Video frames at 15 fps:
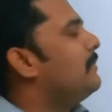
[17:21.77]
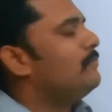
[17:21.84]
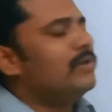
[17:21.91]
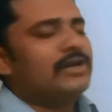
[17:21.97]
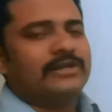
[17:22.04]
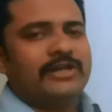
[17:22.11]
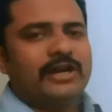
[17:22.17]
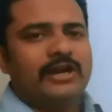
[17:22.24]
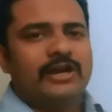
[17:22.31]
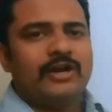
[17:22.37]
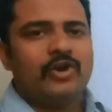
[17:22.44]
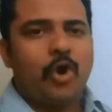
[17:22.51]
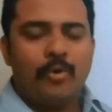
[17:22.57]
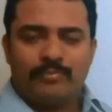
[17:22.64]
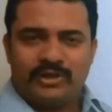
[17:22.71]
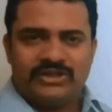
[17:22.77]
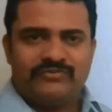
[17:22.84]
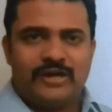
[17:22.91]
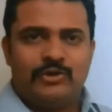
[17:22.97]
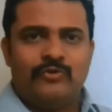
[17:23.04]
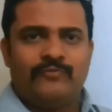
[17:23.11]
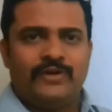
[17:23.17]
number, the complex
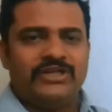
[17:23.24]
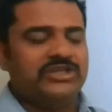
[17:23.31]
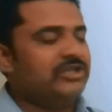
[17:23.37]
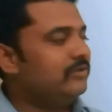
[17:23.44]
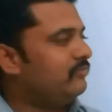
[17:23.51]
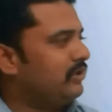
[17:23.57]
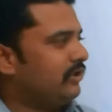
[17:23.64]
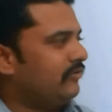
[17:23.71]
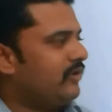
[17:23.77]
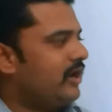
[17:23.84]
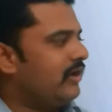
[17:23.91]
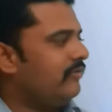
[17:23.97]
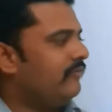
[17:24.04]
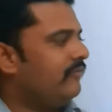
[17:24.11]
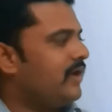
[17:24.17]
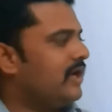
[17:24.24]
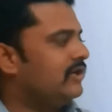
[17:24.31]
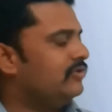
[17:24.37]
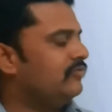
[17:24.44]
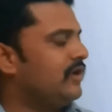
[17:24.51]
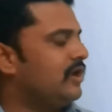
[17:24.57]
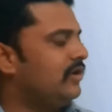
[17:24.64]
value function, but
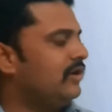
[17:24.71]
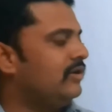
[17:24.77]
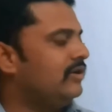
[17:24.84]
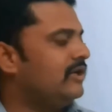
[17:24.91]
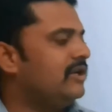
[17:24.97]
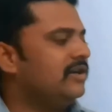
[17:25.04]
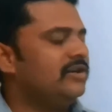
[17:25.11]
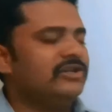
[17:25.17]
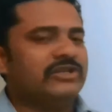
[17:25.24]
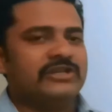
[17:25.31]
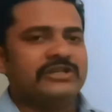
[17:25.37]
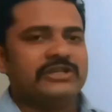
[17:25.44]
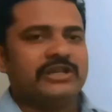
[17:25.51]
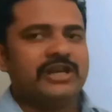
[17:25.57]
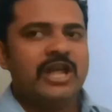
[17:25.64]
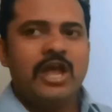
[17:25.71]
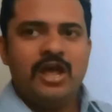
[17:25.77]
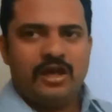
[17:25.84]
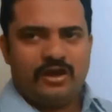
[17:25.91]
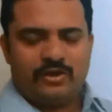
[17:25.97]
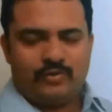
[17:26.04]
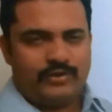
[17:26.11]
whereas we are here discussing
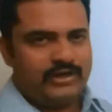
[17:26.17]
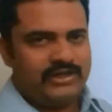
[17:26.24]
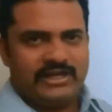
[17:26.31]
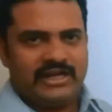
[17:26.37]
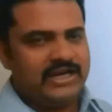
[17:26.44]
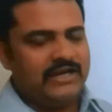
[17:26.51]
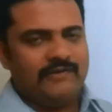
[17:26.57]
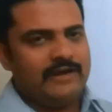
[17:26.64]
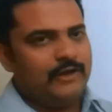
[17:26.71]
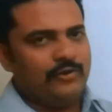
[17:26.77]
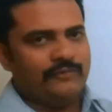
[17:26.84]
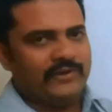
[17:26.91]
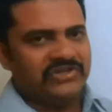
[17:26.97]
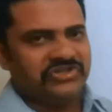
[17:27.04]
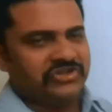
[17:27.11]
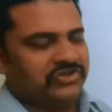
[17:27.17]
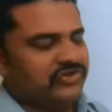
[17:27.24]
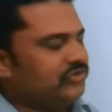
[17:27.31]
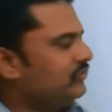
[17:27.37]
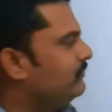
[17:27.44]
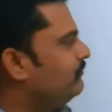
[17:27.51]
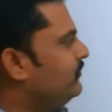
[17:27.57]
only the real valued
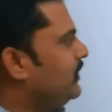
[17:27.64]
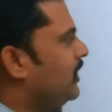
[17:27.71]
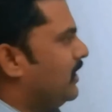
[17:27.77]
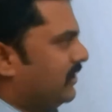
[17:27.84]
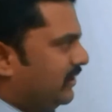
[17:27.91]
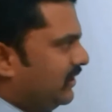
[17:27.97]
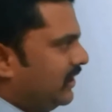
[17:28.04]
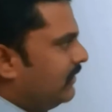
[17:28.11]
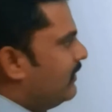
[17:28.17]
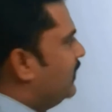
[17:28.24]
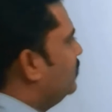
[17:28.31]
functions and the real